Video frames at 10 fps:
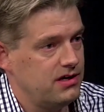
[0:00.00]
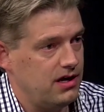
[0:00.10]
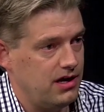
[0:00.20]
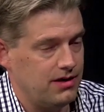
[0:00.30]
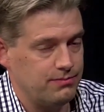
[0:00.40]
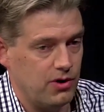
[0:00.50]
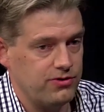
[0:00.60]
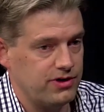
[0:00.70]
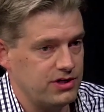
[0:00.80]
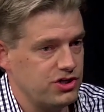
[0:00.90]
Uh, both
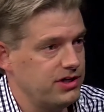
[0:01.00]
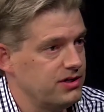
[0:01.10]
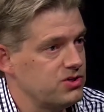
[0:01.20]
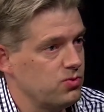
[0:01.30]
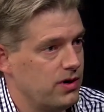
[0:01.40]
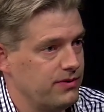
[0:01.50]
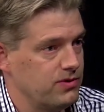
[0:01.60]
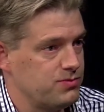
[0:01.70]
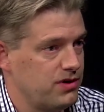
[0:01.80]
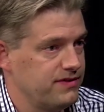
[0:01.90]
are engineers. One
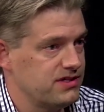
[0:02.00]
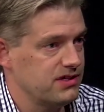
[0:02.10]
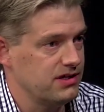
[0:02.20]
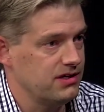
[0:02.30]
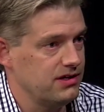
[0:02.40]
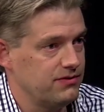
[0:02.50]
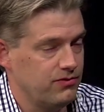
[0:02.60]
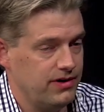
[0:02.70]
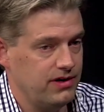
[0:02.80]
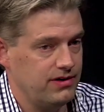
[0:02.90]
was previously
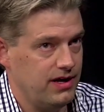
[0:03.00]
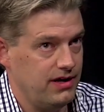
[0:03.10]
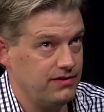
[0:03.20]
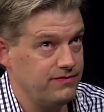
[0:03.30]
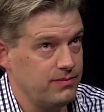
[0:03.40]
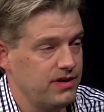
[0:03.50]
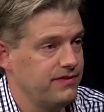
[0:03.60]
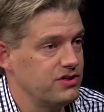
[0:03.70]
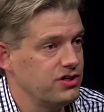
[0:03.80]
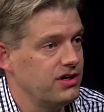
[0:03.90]
uh, VP of
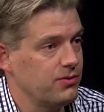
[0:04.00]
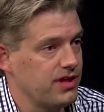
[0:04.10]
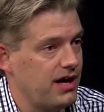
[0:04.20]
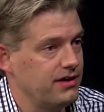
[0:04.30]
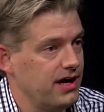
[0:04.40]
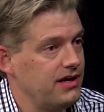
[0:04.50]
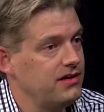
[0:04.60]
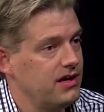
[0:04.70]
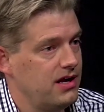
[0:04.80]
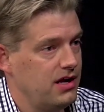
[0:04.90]
engineering with Hot or Not,
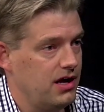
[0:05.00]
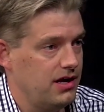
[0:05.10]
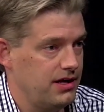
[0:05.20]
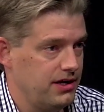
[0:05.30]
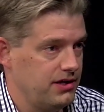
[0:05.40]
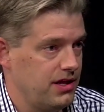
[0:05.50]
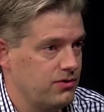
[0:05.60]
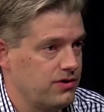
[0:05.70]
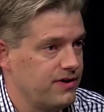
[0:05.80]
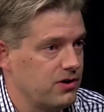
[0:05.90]
uh, and another
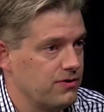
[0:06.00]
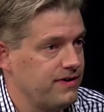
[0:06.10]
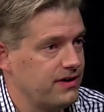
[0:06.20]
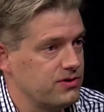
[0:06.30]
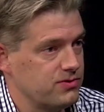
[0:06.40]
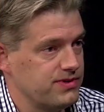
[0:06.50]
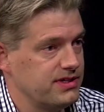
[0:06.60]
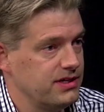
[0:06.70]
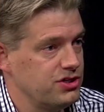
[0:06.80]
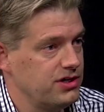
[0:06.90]
one of our co-founders was
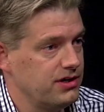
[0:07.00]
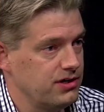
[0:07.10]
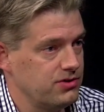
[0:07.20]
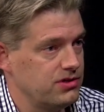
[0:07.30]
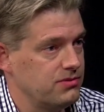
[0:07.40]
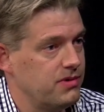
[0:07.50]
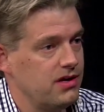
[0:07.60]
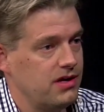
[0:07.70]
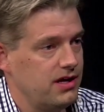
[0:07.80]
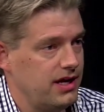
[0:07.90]
an engineer at YouTube.
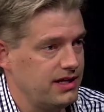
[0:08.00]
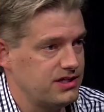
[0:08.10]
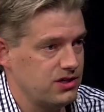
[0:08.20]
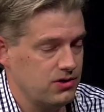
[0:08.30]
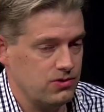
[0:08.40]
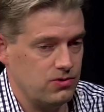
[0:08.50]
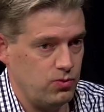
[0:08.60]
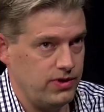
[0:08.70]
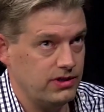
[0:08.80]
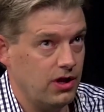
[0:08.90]
And so
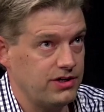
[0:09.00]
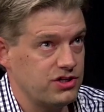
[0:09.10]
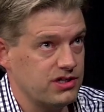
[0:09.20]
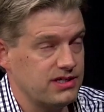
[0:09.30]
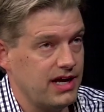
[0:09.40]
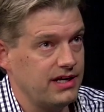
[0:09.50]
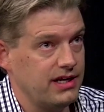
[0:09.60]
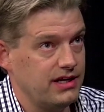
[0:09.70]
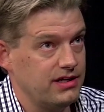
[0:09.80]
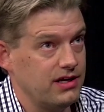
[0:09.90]
we had launched the site
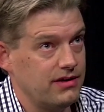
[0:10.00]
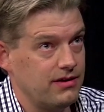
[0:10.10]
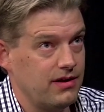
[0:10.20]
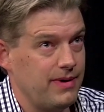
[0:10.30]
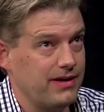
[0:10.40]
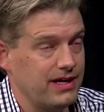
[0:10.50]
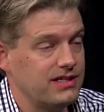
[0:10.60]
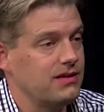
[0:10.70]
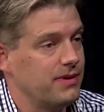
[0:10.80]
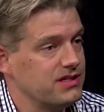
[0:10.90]
in about
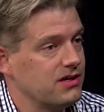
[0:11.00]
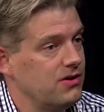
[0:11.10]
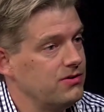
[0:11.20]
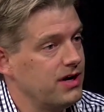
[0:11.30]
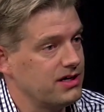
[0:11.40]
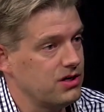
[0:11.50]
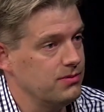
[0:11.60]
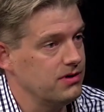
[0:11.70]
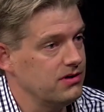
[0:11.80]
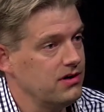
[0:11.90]
18 months ago in
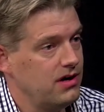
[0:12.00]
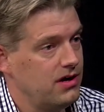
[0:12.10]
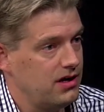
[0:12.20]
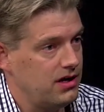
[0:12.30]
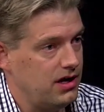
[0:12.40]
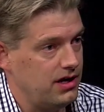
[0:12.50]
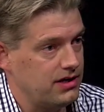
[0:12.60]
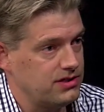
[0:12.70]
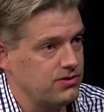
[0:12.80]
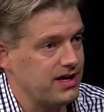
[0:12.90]
October
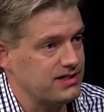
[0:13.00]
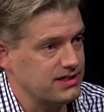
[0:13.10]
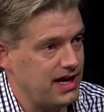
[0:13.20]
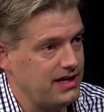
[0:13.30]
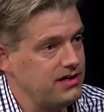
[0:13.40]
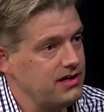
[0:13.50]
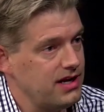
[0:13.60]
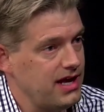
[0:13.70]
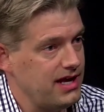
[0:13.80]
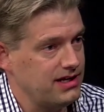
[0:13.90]
uh, 2010.
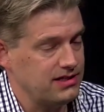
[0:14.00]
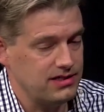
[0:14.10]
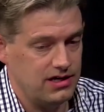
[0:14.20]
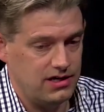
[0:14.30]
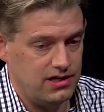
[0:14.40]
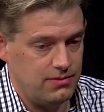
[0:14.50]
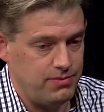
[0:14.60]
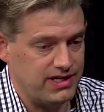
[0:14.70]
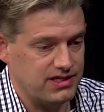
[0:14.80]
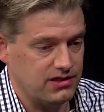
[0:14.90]
And
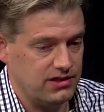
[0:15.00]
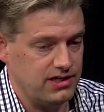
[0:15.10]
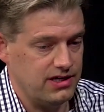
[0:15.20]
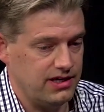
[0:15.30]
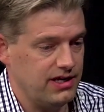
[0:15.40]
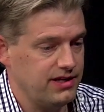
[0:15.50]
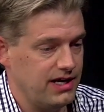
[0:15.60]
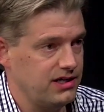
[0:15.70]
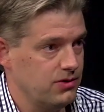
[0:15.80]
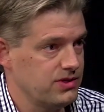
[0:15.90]
basically, again, the
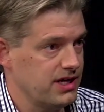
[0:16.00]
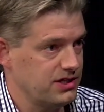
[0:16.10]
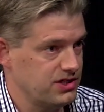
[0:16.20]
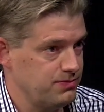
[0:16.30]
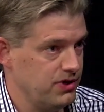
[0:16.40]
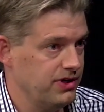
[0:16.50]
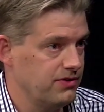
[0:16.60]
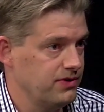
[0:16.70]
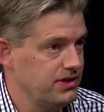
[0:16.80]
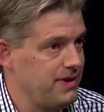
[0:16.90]
idea was like just building
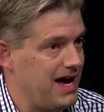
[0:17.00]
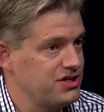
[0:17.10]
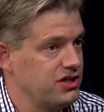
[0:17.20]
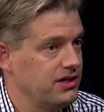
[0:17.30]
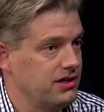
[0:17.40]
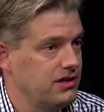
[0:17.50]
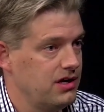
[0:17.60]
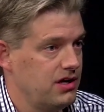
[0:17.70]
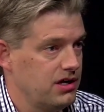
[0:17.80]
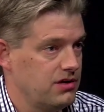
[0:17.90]
a really passionate
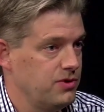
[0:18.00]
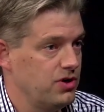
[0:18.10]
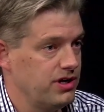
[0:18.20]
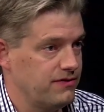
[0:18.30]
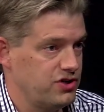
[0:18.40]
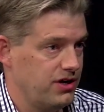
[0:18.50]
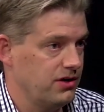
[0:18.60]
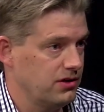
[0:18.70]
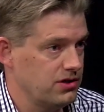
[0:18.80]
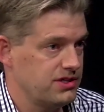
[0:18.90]
community of
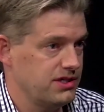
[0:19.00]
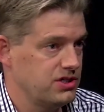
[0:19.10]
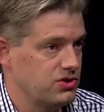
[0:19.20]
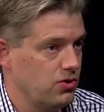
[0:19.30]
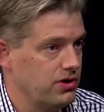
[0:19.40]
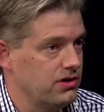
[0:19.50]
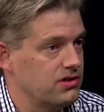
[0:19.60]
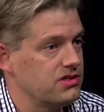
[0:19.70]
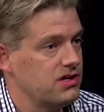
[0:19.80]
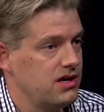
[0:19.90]
sharing looks and
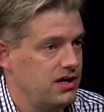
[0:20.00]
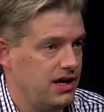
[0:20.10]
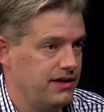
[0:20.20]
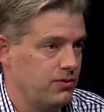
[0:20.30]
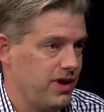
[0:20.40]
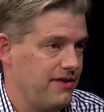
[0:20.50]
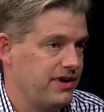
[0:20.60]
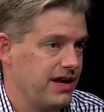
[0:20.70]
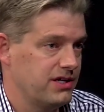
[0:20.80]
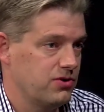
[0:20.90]
tutorials. And then we have
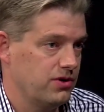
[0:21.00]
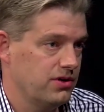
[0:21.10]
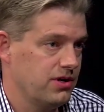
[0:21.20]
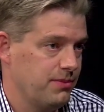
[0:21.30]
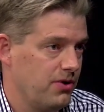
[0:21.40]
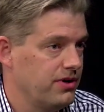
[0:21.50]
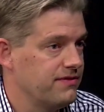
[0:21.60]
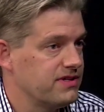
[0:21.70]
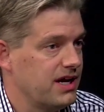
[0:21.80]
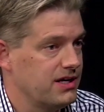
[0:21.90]
an editorial component
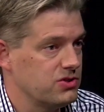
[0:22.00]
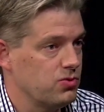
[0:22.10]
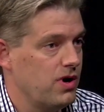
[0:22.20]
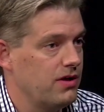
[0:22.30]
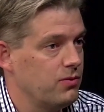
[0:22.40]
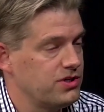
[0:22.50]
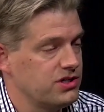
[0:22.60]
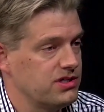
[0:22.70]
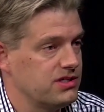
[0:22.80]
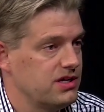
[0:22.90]
of the site as well, which
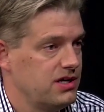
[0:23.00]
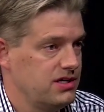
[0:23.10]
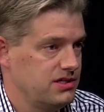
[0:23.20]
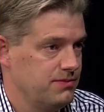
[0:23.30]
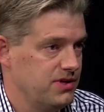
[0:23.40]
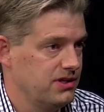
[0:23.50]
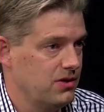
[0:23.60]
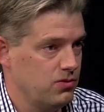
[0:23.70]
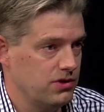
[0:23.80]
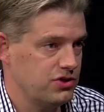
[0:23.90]
is something that
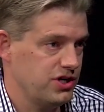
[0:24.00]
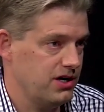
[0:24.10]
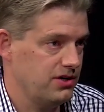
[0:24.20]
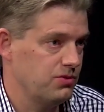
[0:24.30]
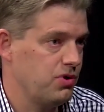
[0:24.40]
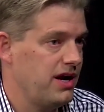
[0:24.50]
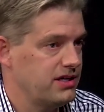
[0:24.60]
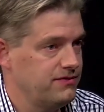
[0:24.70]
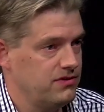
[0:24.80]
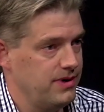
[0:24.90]
will share new product
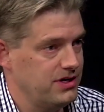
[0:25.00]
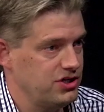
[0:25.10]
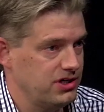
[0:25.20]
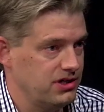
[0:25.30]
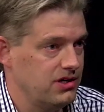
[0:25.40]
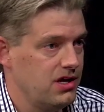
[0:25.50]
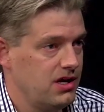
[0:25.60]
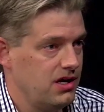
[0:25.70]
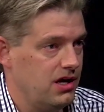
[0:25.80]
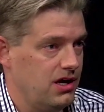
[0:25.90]
information
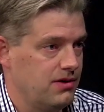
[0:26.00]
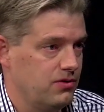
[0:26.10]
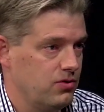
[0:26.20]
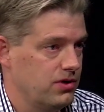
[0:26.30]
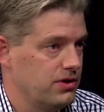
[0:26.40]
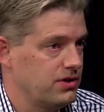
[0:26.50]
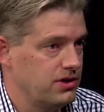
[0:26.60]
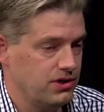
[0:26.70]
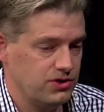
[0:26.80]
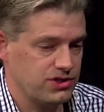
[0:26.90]
uh, or
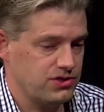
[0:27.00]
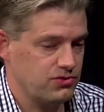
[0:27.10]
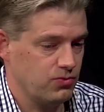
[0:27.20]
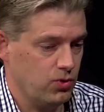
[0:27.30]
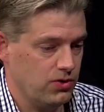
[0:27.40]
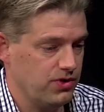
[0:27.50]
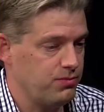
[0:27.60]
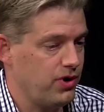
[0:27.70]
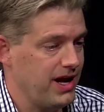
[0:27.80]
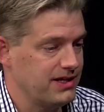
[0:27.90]
you know just work with
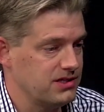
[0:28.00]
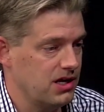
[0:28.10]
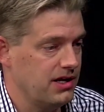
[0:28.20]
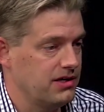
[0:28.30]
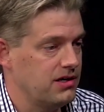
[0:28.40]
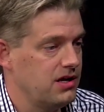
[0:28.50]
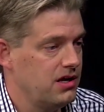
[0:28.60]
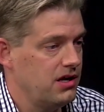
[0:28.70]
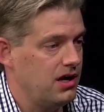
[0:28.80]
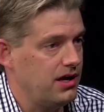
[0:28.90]
brands on
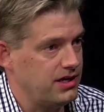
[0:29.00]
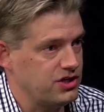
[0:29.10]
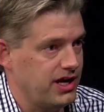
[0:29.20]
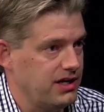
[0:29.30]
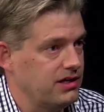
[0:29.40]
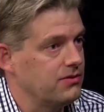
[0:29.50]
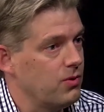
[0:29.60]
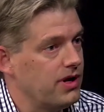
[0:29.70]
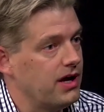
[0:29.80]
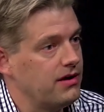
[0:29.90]
uh, educating and
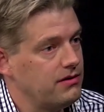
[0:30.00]
whatnot.